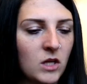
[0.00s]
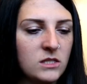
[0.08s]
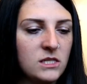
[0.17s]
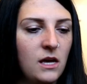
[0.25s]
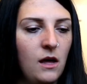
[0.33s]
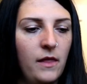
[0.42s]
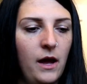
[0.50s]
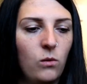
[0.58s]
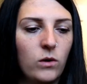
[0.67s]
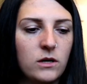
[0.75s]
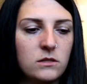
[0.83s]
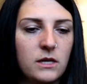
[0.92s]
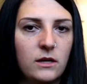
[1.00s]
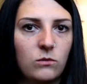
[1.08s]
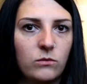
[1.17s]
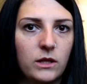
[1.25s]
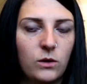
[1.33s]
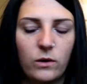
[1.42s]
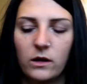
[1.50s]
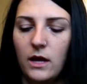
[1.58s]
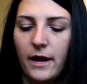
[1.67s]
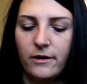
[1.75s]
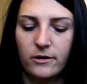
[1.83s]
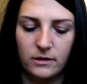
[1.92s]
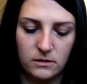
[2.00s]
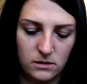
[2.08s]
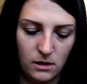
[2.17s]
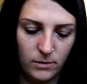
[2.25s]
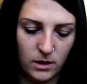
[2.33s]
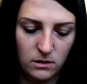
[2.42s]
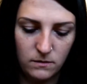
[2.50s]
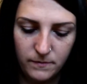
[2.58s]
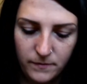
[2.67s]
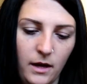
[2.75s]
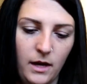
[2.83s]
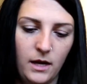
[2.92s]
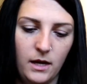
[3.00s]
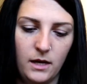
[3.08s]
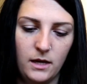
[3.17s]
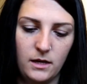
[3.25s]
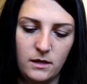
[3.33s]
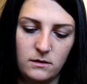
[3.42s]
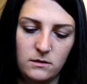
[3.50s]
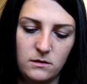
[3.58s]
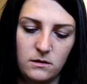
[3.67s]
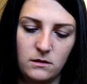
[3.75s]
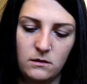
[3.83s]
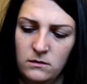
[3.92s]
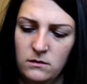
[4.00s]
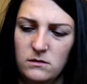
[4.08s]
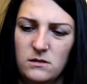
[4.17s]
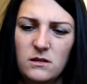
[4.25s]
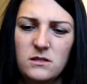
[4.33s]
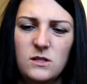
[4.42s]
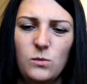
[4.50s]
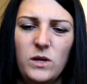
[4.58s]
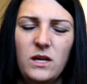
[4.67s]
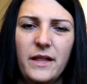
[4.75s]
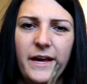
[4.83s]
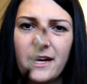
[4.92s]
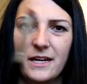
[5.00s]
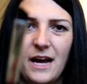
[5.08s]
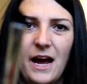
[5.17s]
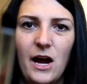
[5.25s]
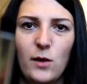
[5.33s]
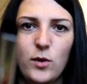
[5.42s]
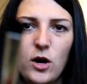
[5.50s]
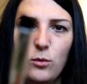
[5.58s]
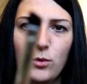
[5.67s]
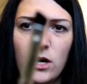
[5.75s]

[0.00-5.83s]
See how that works. I don't really wear liner in the summer. And this looks to be like an eyebrow